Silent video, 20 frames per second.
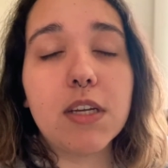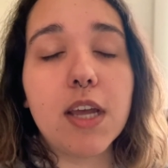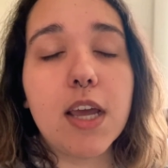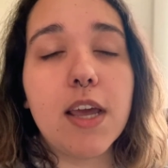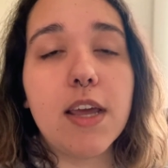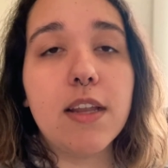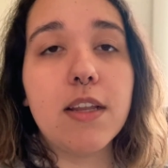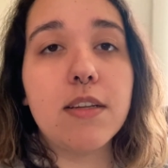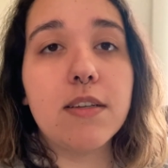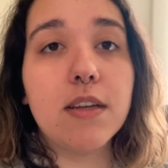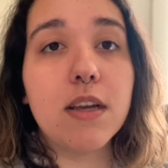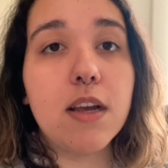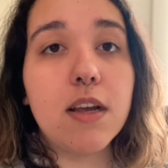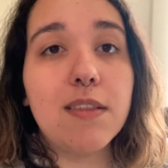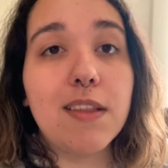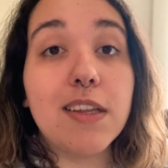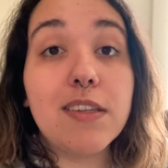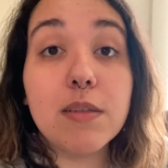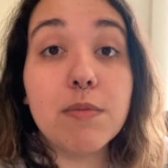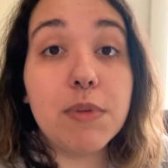And
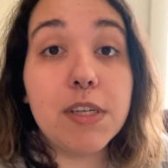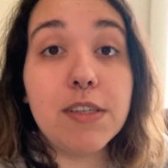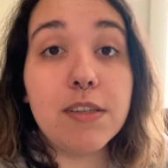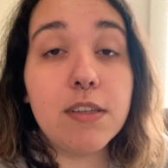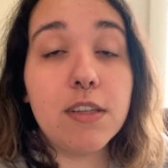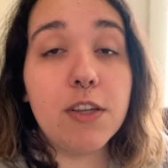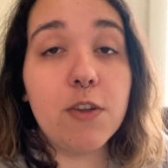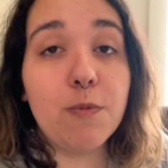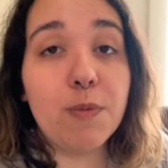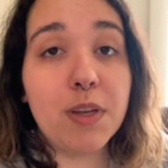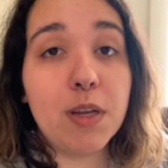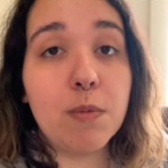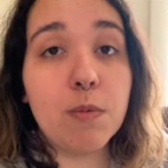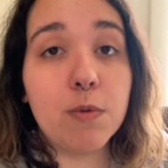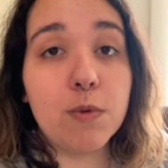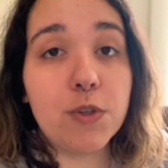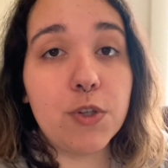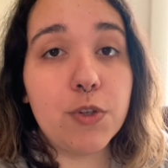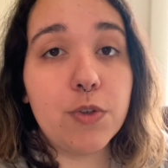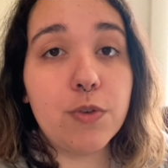that's amazing that you've been
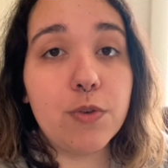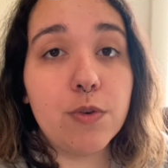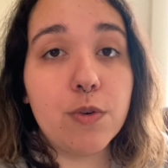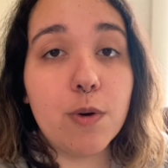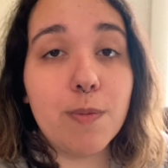able to